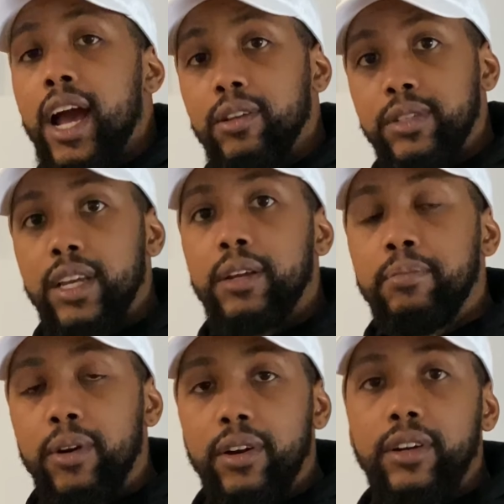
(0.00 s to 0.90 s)
outside
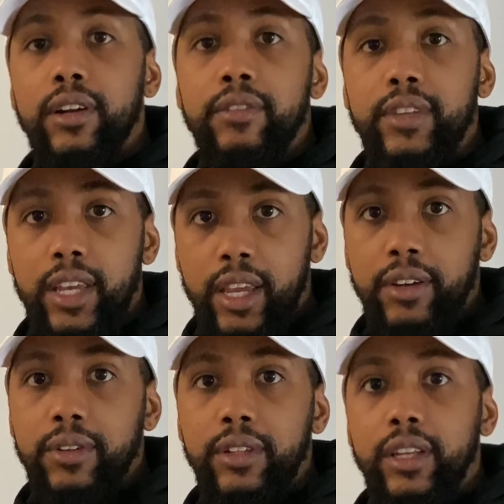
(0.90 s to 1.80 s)
part of the
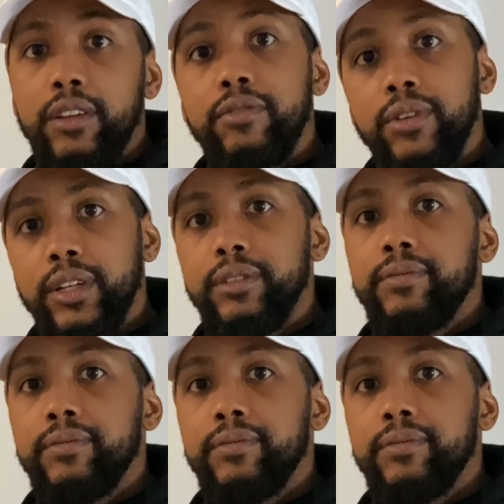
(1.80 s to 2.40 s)
ankle and foot.